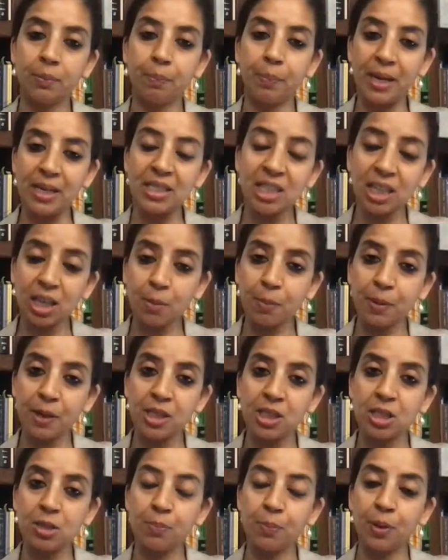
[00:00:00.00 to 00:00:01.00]
basic
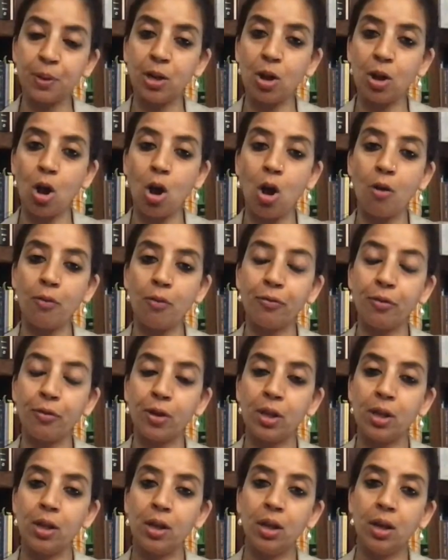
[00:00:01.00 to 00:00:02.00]
principle of
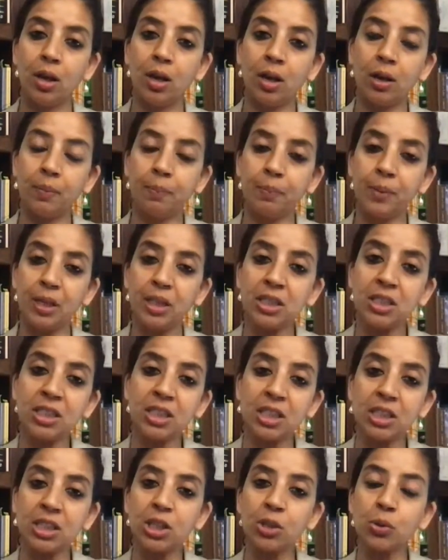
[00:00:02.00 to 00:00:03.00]

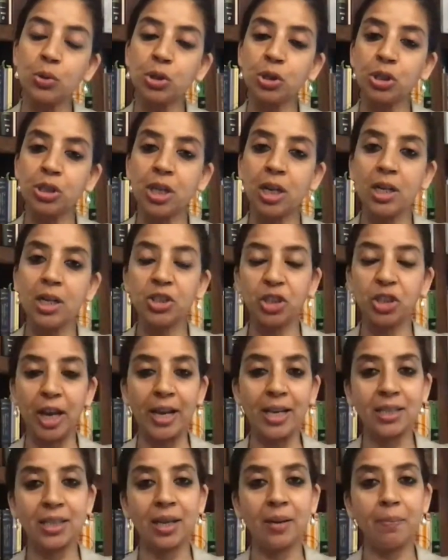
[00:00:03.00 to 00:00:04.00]
institutional
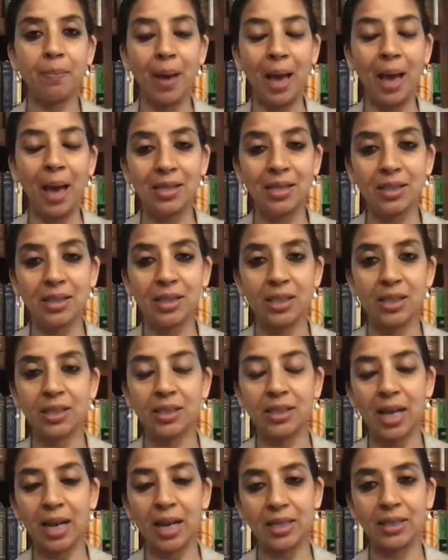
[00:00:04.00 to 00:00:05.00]
checks and
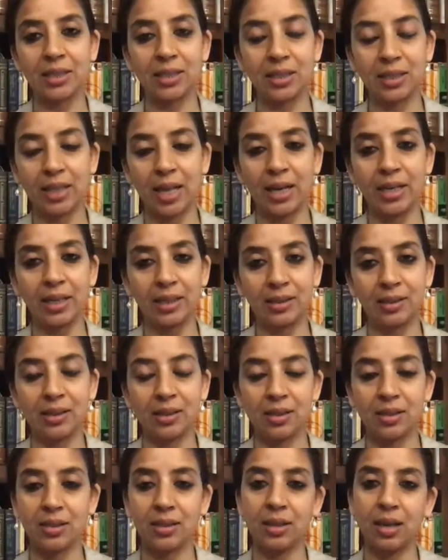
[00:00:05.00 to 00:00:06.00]
balances that
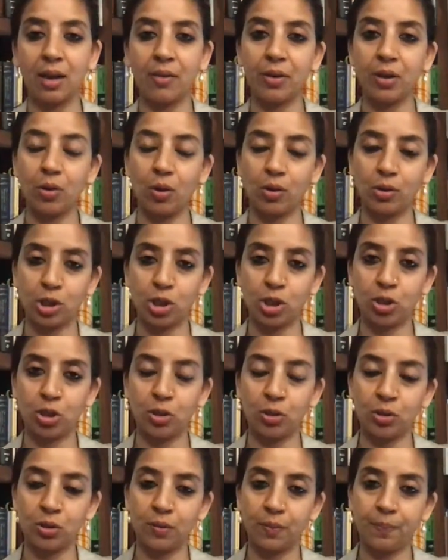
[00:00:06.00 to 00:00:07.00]
exists in our
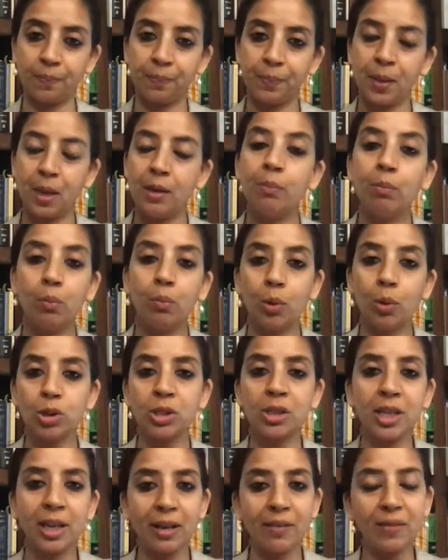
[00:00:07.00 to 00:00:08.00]
constitution.
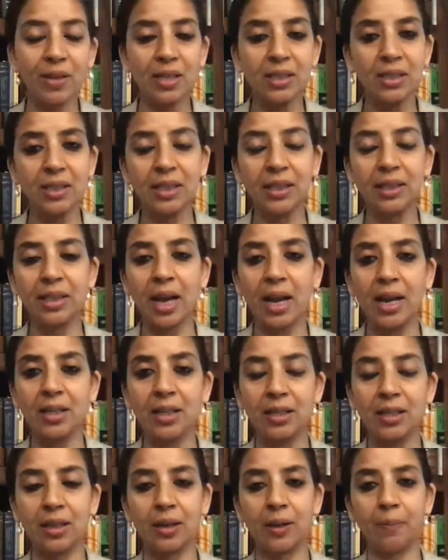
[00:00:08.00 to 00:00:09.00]
Mostly we see
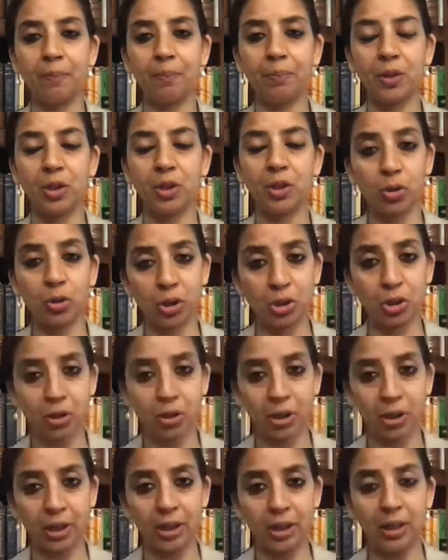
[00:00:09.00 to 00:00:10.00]
that the
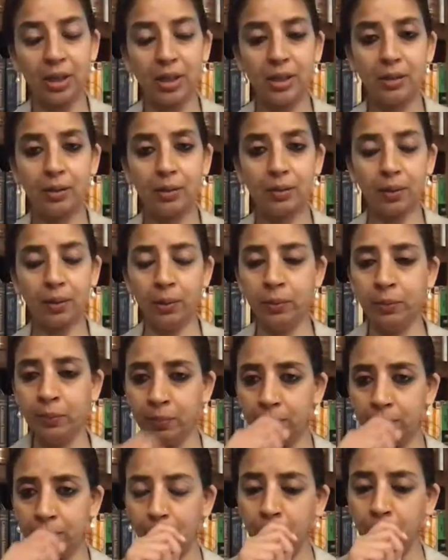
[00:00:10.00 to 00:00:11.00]
judiciary
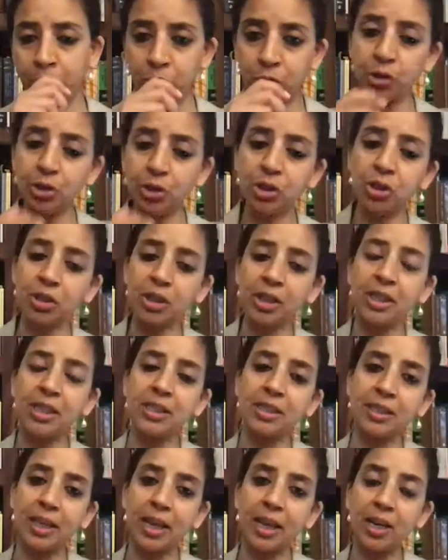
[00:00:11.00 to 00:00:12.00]

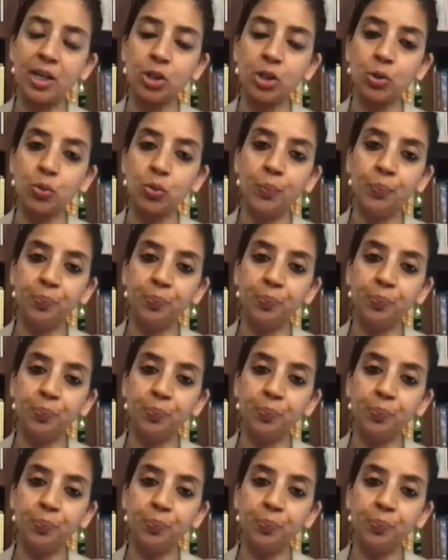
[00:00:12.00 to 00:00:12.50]
is there to